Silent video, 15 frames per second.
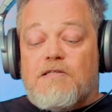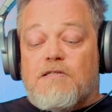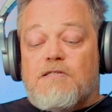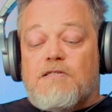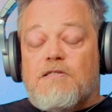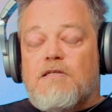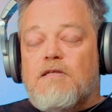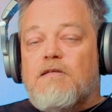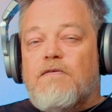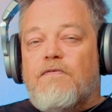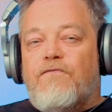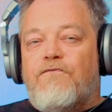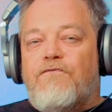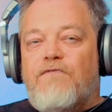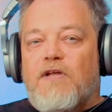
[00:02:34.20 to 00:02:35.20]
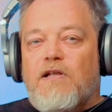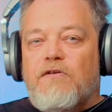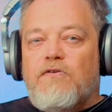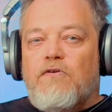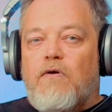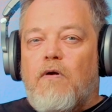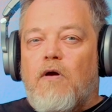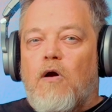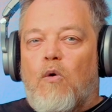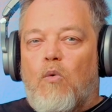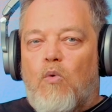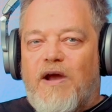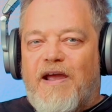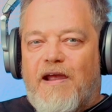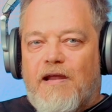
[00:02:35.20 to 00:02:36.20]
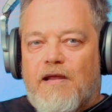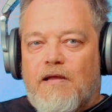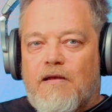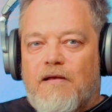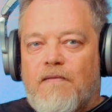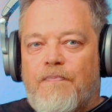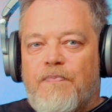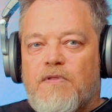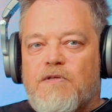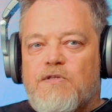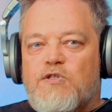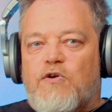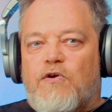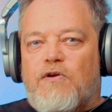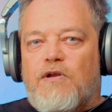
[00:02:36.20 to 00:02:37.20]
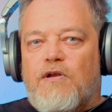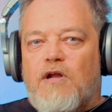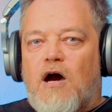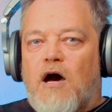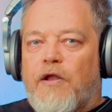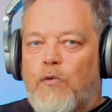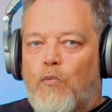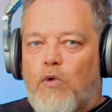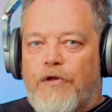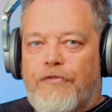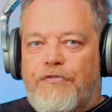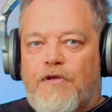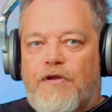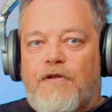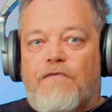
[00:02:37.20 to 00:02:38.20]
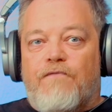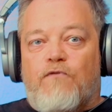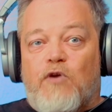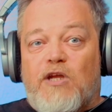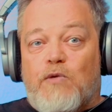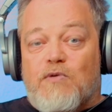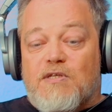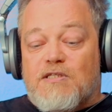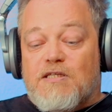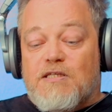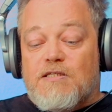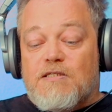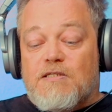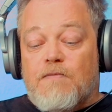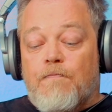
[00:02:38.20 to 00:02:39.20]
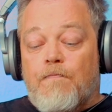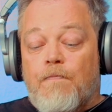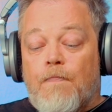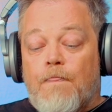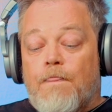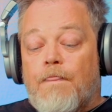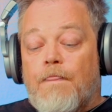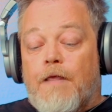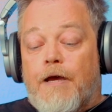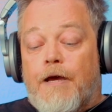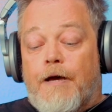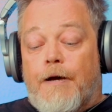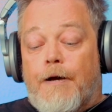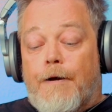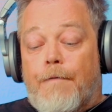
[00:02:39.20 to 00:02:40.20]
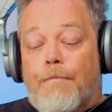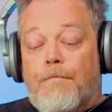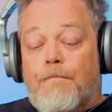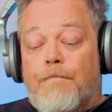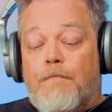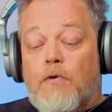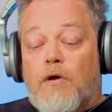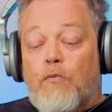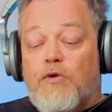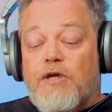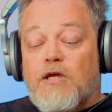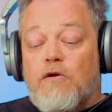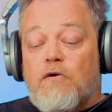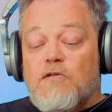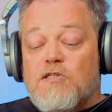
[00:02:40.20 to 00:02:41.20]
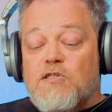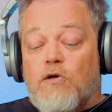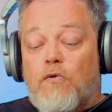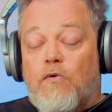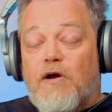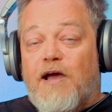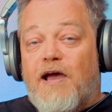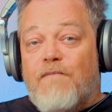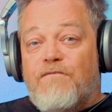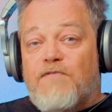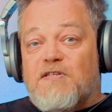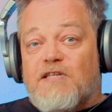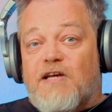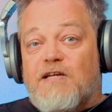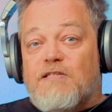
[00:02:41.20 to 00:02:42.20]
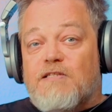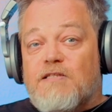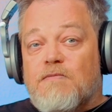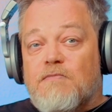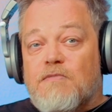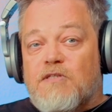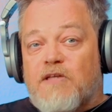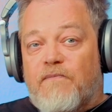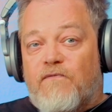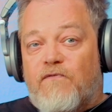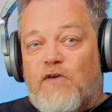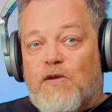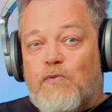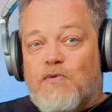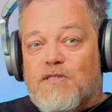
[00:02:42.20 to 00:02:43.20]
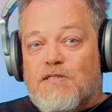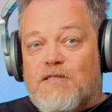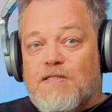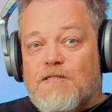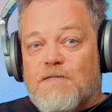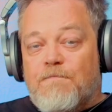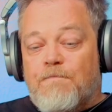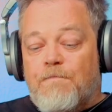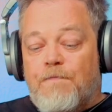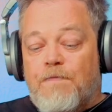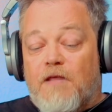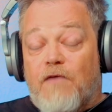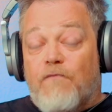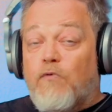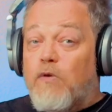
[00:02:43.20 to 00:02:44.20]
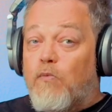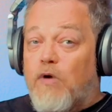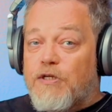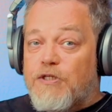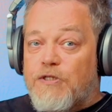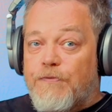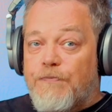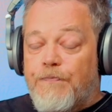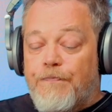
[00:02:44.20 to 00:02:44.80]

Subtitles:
us filter away certain unwanted frequencies. And we can also emphasize some frequencies if we want to.